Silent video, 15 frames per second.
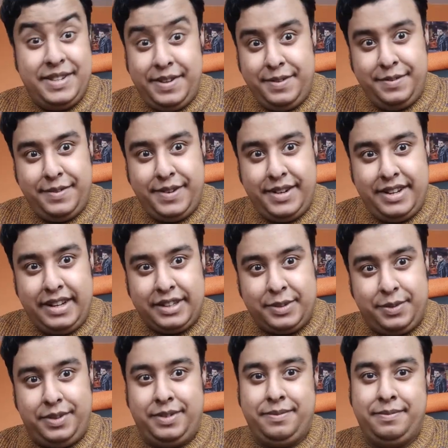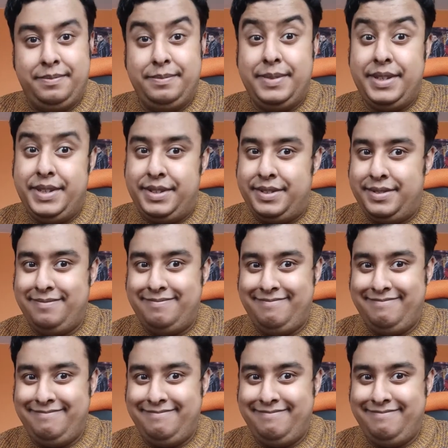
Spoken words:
tuned for the next one. Peace.